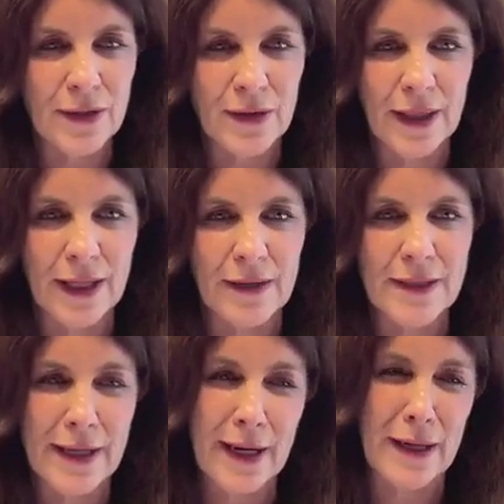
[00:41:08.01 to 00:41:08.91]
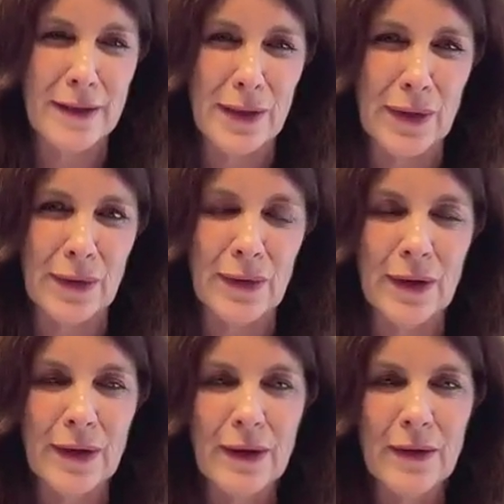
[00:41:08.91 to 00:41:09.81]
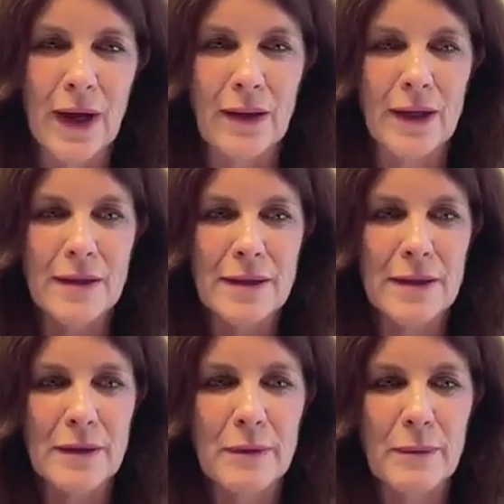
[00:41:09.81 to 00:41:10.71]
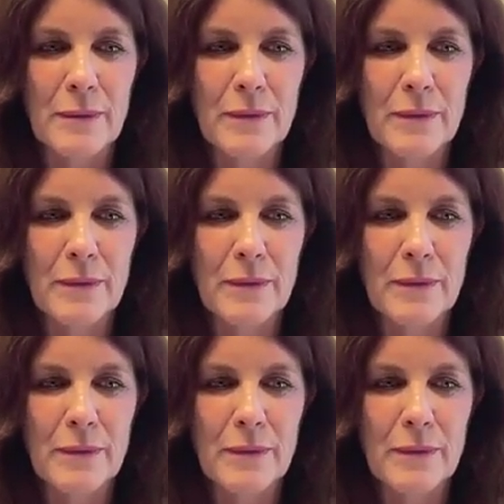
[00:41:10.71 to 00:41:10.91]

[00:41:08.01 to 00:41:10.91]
Is there anything else to add to that list?